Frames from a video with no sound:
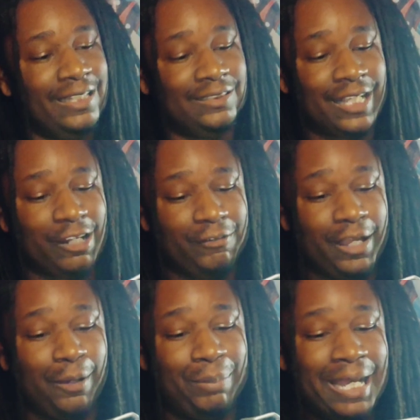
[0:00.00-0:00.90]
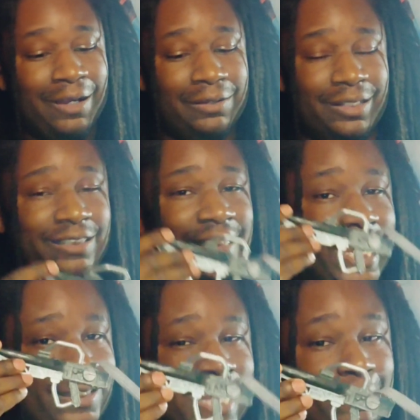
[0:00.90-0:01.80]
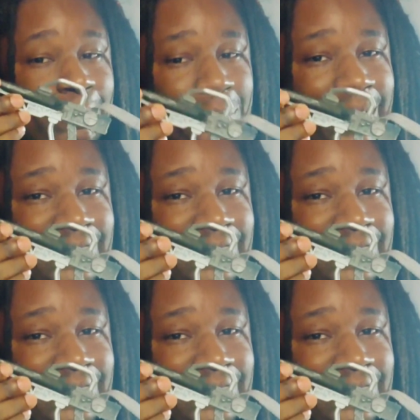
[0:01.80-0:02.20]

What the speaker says: he is definitely about the same type of